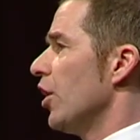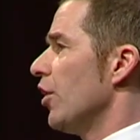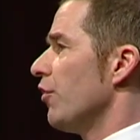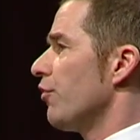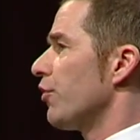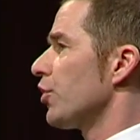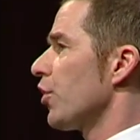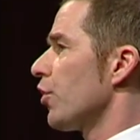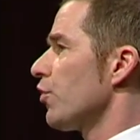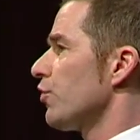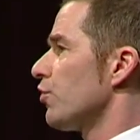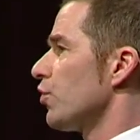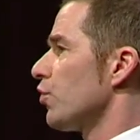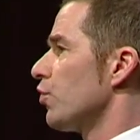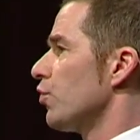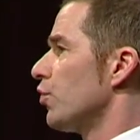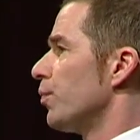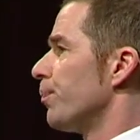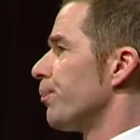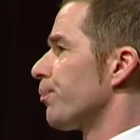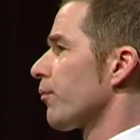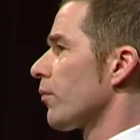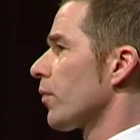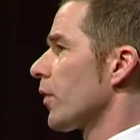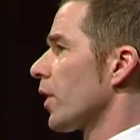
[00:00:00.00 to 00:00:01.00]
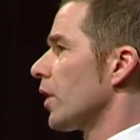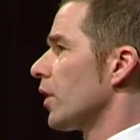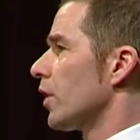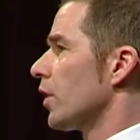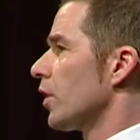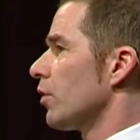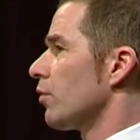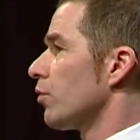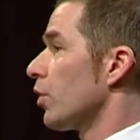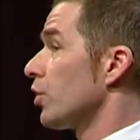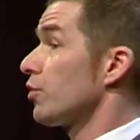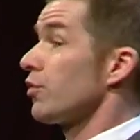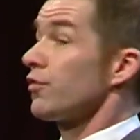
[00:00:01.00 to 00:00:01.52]
For those who
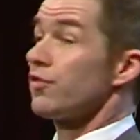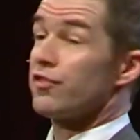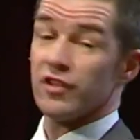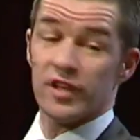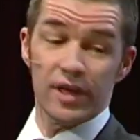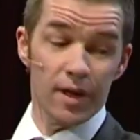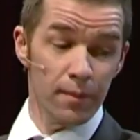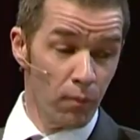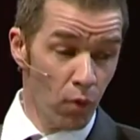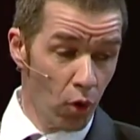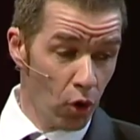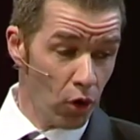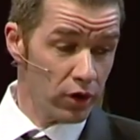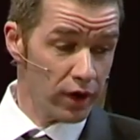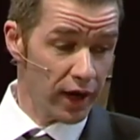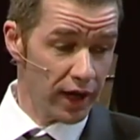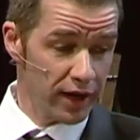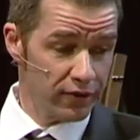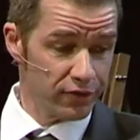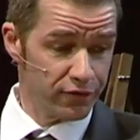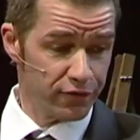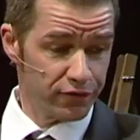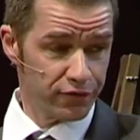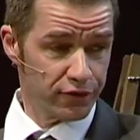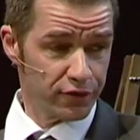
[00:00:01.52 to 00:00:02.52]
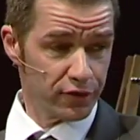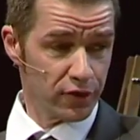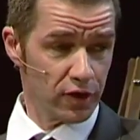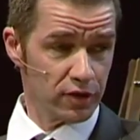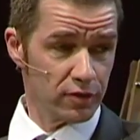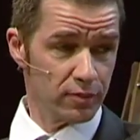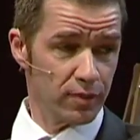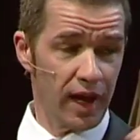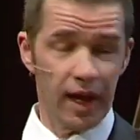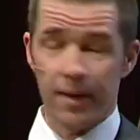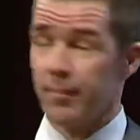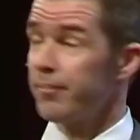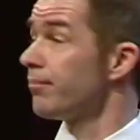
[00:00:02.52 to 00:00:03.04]
want to see more, I've
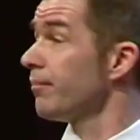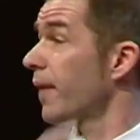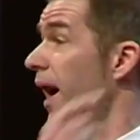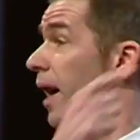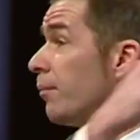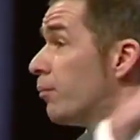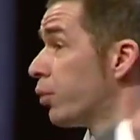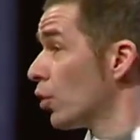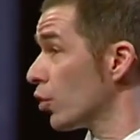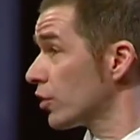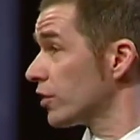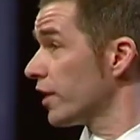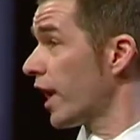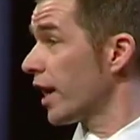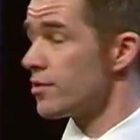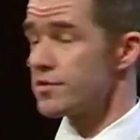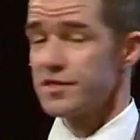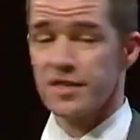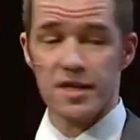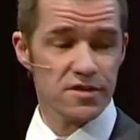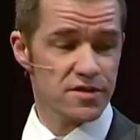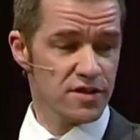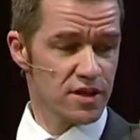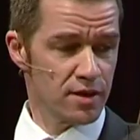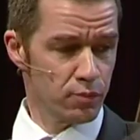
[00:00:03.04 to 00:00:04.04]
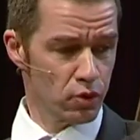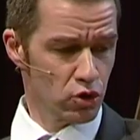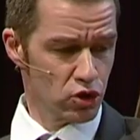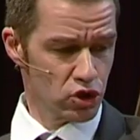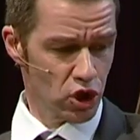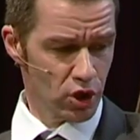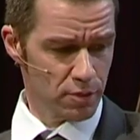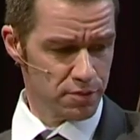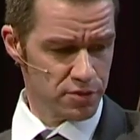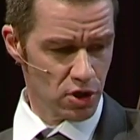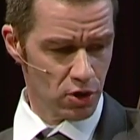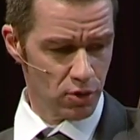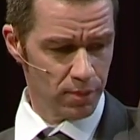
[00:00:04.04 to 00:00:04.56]
got my book downstairs in the
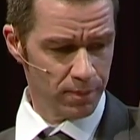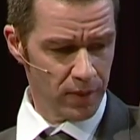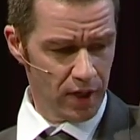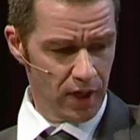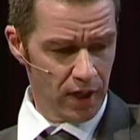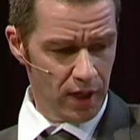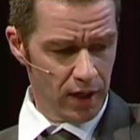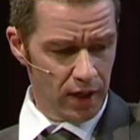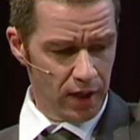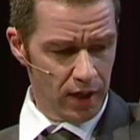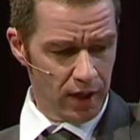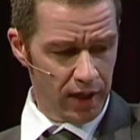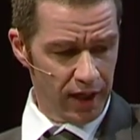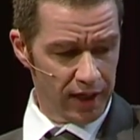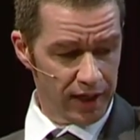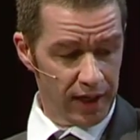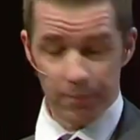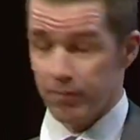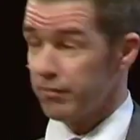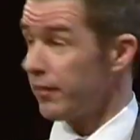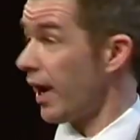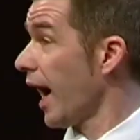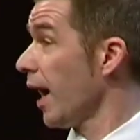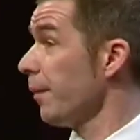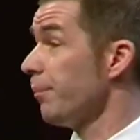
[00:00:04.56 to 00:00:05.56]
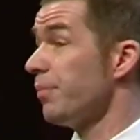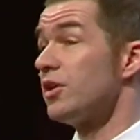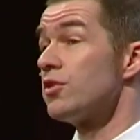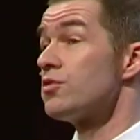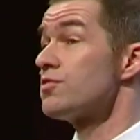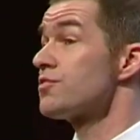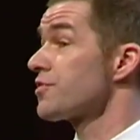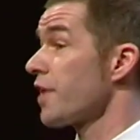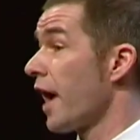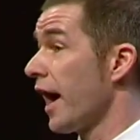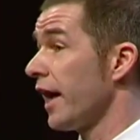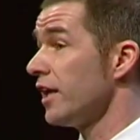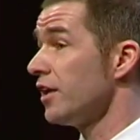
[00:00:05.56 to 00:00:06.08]
bookshop. So, and I'm happy to
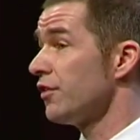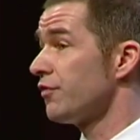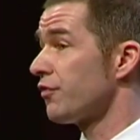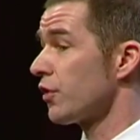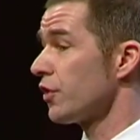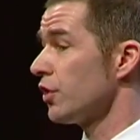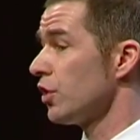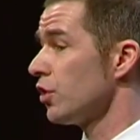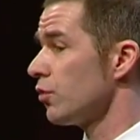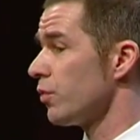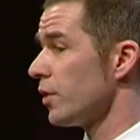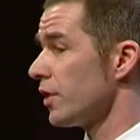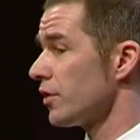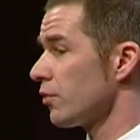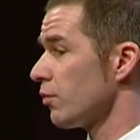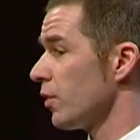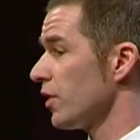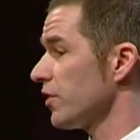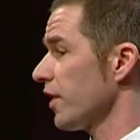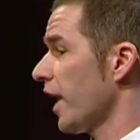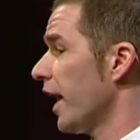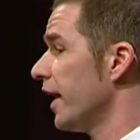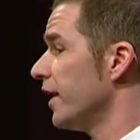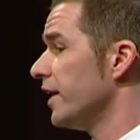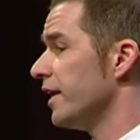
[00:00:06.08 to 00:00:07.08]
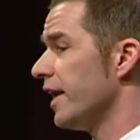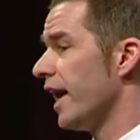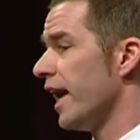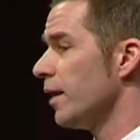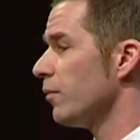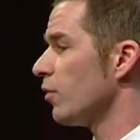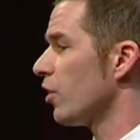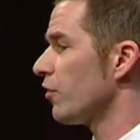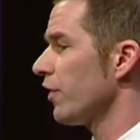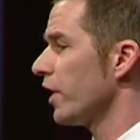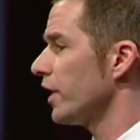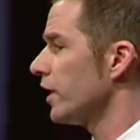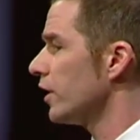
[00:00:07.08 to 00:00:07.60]
sign it for you with any
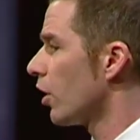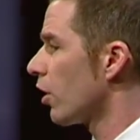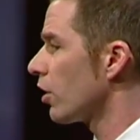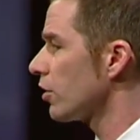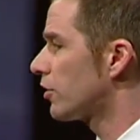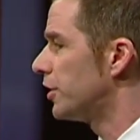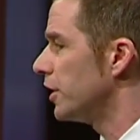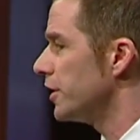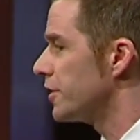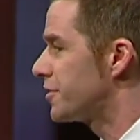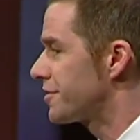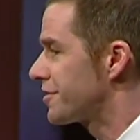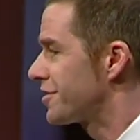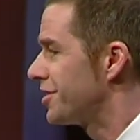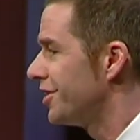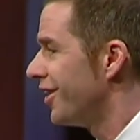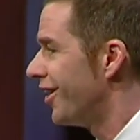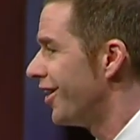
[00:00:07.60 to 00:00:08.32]
name of any artist.